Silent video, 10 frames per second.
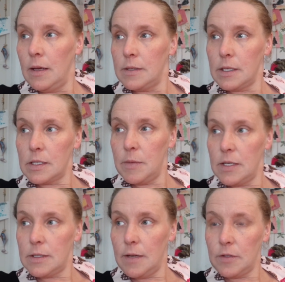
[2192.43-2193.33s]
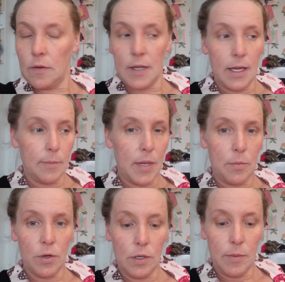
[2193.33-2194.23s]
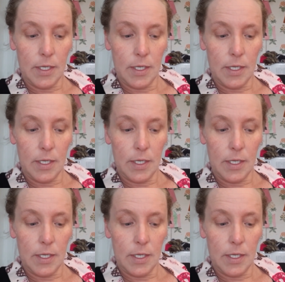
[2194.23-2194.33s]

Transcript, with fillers: Six minutes left on that pepperoni